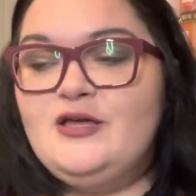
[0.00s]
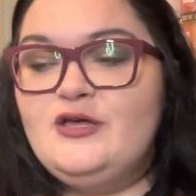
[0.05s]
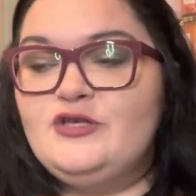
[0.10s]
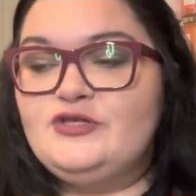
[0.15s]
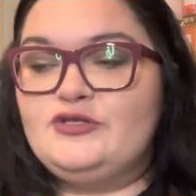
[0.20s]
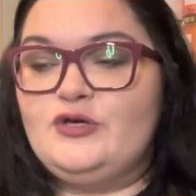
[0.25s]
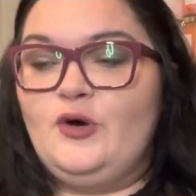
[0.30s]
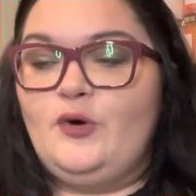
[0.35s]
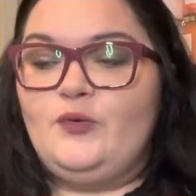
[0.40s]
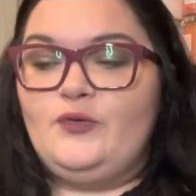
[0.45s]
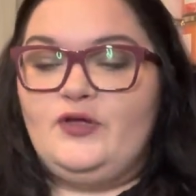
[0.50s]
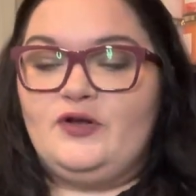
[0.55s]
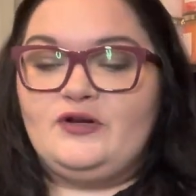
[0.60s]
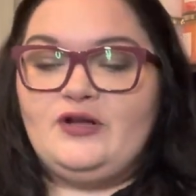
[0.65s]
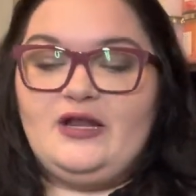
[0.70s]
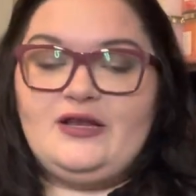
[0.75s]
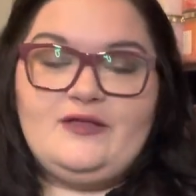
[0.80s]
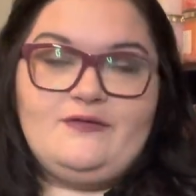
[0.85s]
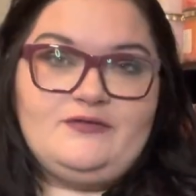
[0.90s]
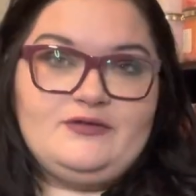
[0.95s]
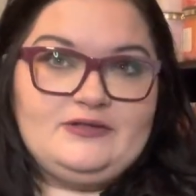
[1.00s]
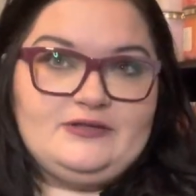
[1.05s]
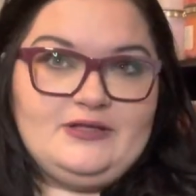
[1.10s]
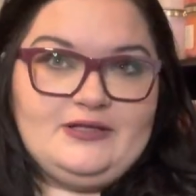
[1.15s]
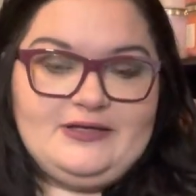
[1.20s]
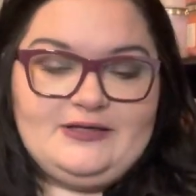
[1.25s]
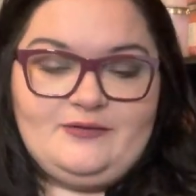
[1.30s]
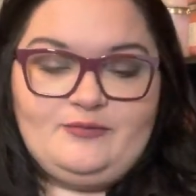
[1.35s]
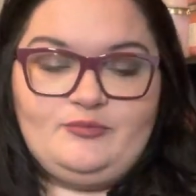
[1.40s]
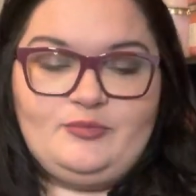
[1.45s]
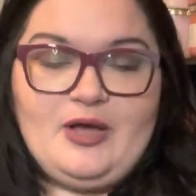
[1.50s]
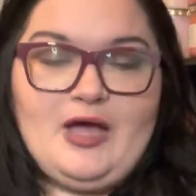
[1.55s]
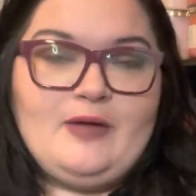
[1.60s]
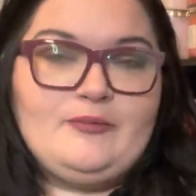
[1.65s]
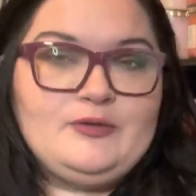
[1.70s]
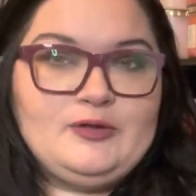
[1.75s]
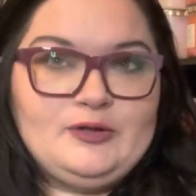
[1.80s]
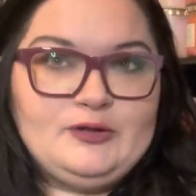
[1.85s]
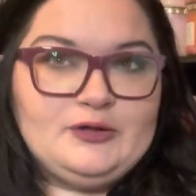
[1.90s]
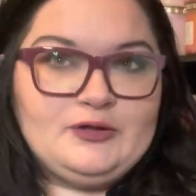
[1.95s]
So they're not even like
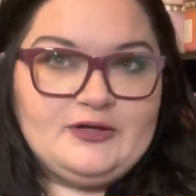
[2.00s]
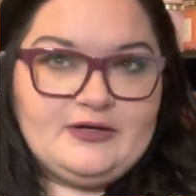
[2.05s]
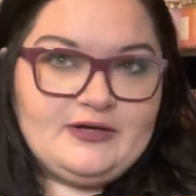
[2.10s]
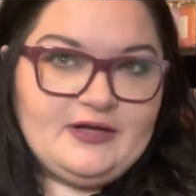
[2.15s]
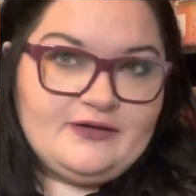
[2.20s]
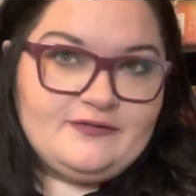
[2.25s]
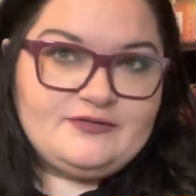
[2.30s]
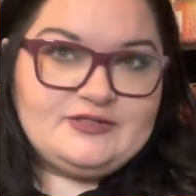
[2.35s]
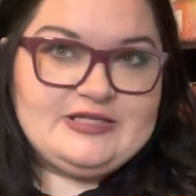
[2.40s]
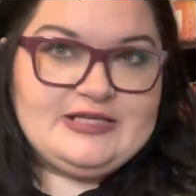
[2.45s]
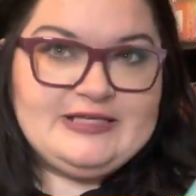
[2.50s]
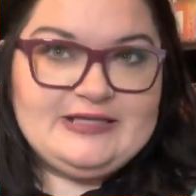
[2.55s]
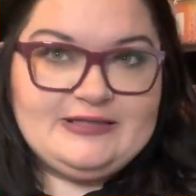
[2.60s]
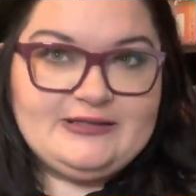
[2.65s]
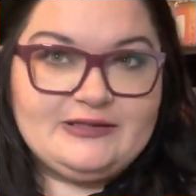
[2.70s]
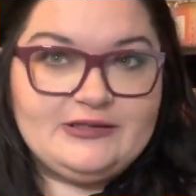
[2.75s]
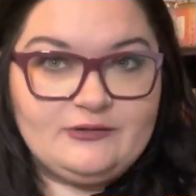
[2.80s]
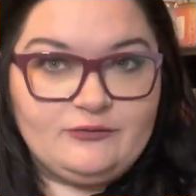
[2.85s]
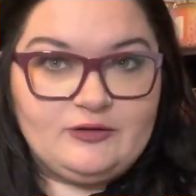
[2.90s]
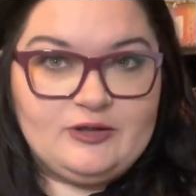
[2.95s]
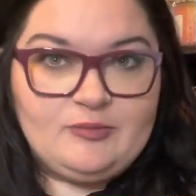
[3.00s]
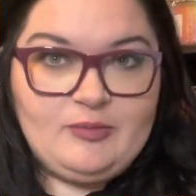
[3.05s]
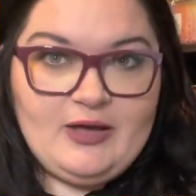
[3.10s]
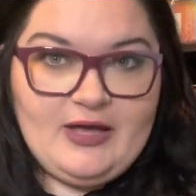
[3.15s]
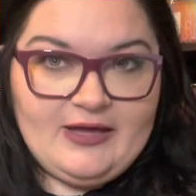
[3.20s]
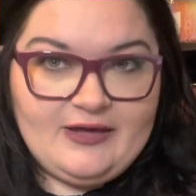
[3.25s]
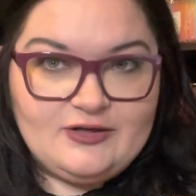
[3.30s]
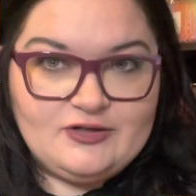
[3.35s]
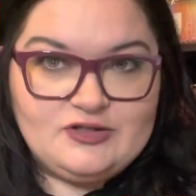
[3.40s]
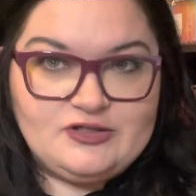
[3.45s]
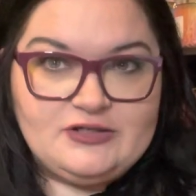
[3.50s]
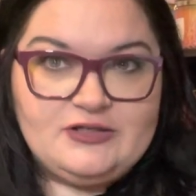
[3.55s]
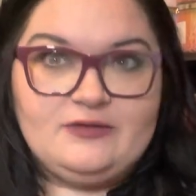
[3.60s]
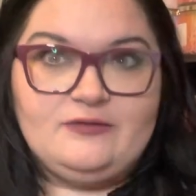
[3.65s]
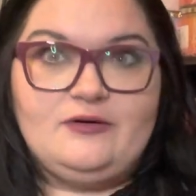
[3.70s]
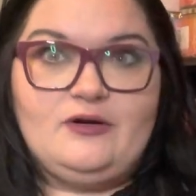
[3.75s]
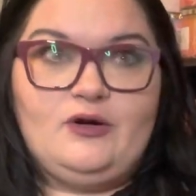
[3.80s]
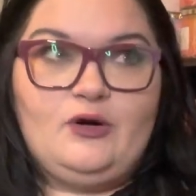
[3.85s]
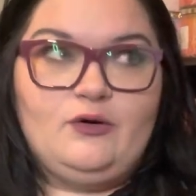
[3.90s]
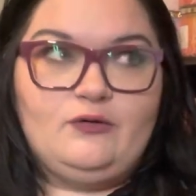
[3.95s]
popular enough to get the
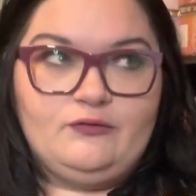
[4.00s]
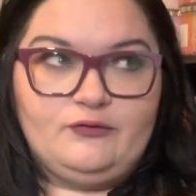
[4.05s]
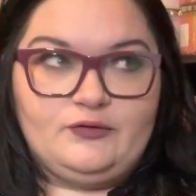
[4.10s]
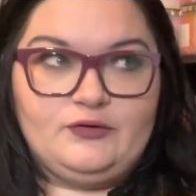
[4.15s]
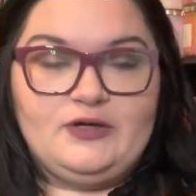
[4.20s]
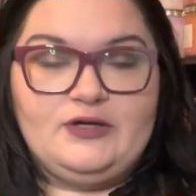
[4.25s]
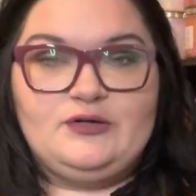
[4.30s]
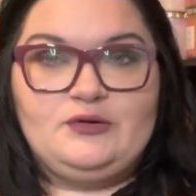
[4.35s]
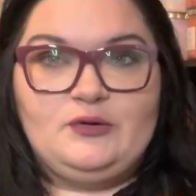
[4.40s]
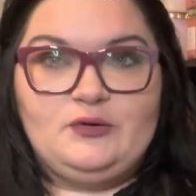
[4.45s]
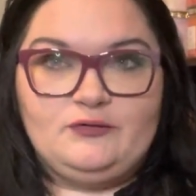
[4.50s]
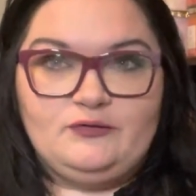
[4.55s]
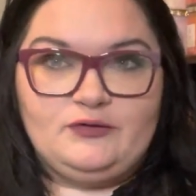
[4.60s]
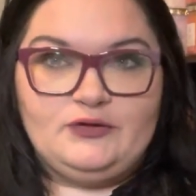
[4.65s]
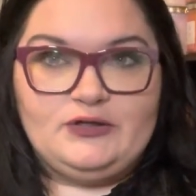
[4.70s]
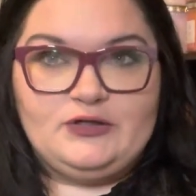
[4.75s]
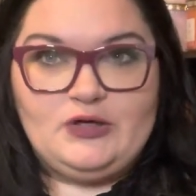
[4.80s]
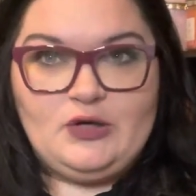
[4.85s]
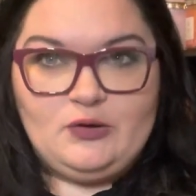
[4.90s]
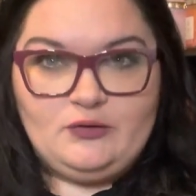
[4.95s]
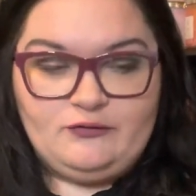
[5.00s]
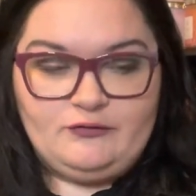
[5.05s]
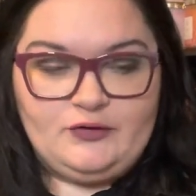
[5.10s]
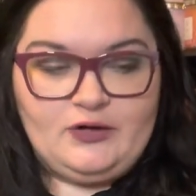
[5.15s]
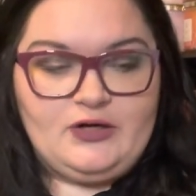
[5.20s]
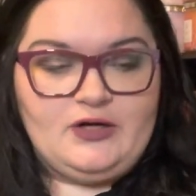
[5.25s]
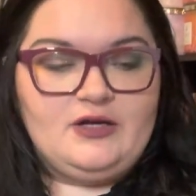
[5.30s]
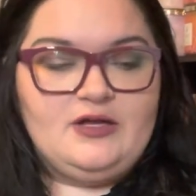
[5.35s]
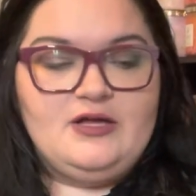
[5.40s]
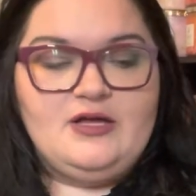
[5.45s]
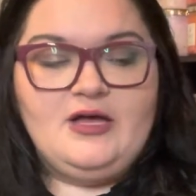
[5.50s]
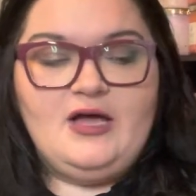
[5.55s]
repackaging over and over and over.